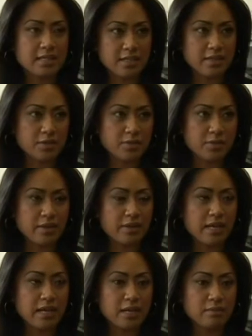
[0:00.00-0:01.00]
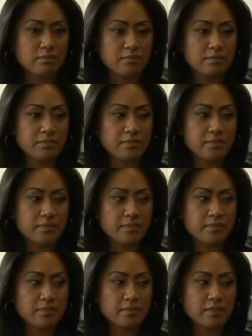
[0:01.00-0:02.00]
deals with a
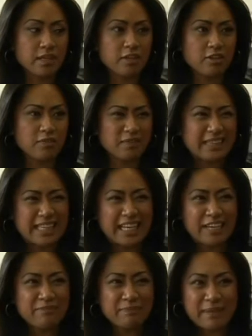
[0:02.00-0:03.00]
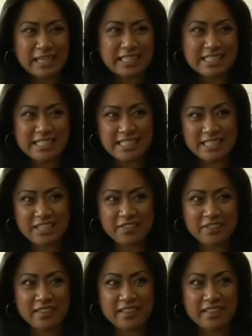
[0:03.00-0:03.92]
lot of love ballads and stuff,